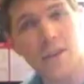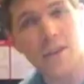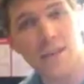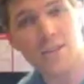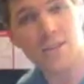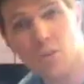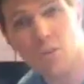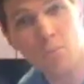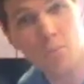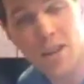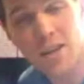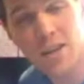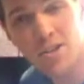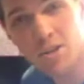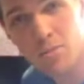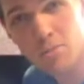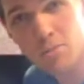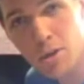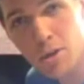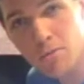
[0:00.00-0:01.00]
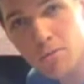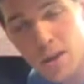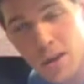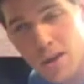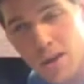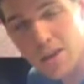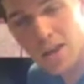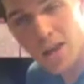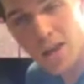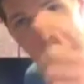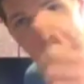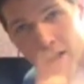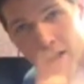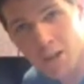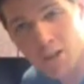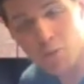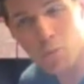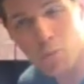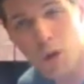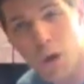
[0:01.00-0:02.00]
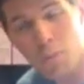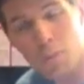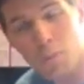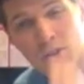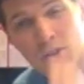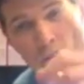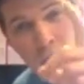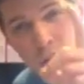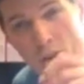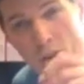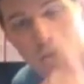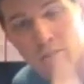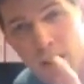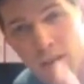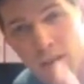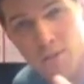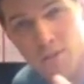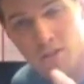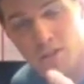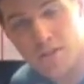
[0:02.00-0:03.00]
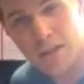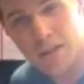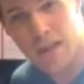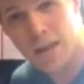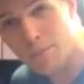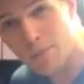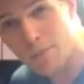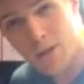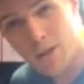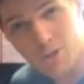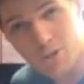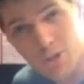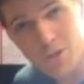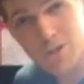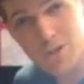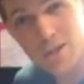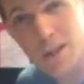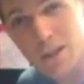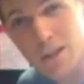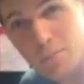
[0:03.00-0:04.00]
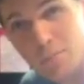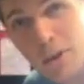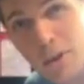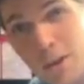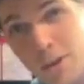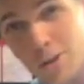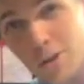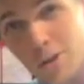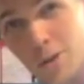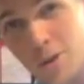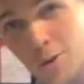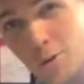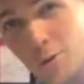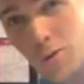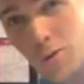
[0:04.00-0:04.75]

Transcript: That's what makes them unique. Hush puppies are never the same, just like me and you.